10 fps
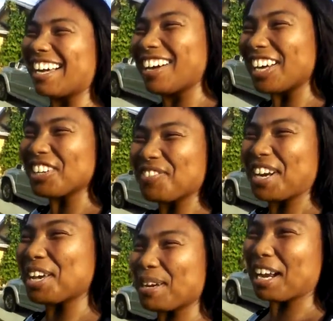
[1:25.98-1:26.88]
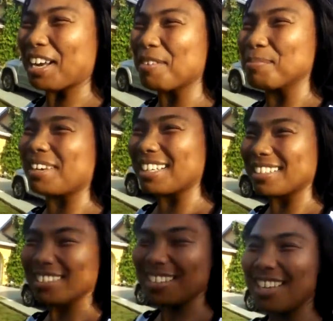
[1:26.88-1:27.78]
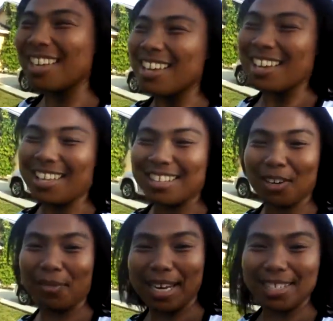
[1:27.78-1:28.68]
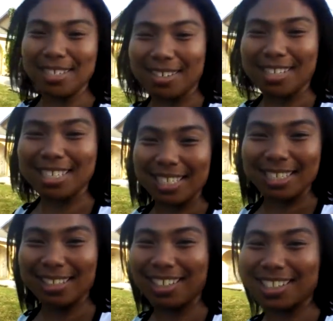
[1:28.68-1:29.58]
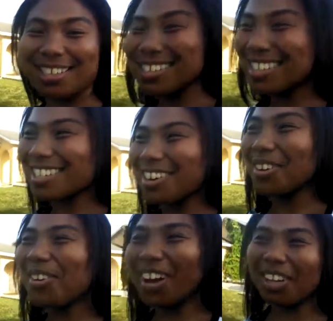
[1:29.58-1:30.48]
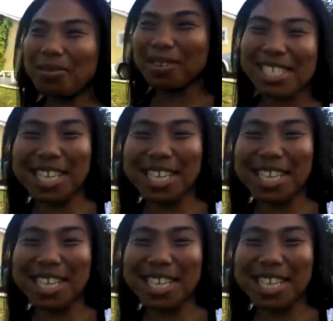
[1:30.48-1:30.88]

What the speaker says: caught in the rain without an umbrella, and then the rain turned to sleet, then it turned to snow all at one